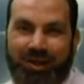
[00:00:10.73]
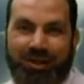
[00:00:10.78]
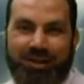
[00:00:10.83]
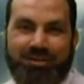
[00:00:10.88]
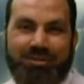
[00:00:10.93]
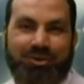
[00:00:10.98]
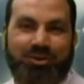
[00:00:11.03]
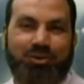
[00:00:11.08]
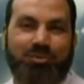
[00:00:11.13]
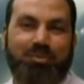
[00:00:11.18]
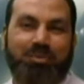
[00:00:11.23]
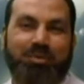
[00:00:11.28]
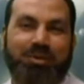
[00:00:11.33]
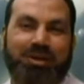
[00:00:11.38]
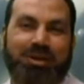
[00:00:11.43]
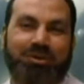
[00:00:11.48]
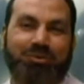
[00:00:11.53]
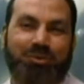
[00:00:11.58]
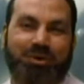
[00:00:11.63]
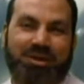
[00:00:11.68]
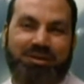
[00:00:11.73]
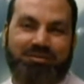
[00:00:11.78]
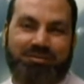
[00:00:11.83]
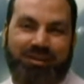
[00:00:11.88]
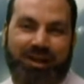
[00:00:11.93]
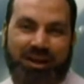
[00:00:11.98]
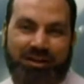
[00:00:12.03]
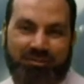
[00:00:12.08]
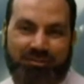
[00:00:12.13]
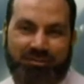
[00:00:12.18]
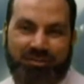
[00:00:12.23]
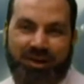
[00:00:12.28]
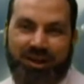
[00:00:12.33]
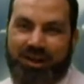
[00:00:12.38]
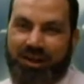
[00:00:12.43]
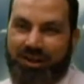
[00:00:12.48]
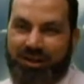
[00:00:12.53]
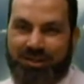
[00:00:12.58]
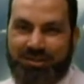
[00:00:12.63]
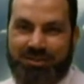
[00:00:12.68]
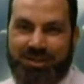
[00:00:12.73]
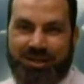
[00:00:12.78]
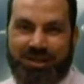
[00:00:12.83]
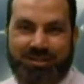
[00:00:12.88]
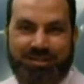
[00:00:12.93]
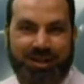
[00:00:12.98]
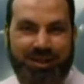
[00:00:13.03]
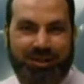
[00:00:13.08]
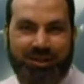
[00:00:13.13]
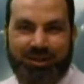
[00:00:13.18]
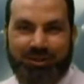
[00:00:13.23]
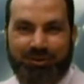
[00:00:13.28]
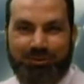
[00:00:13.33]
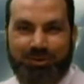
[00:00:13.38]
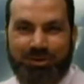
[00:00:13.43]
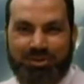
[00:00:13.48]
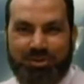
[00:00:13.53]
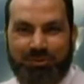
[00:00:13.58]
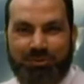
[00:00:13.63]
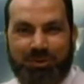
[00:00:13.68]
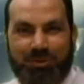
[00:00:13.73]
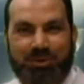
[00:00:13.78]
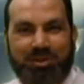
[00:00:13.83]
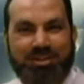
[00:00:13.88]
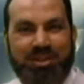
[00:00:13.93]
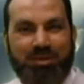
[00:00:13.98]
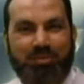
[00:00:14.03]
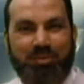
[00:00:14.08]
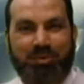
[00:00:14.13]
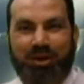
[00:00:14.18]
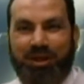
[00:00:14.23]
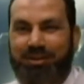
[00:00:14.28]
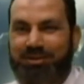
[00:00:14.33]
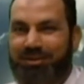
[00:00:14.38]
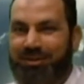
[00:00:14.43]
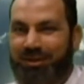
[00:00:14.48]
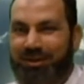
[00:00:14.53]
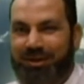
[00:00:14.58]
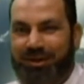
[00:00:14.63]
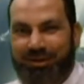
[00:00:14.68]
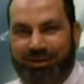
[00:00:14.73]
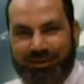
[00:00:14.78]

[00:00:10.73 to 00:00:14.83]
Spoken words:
It is a complete way of life. It is not a secular religion where we separate